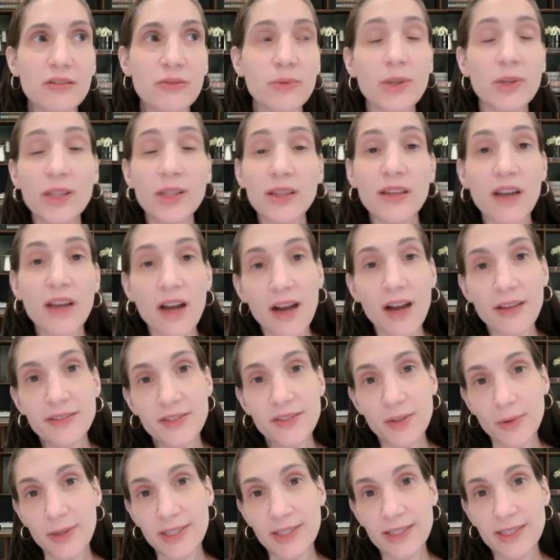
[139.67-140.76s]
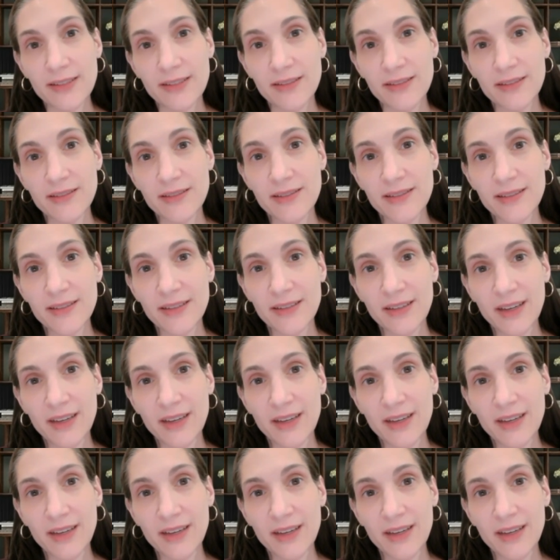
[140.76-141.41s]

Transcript: really the consequences.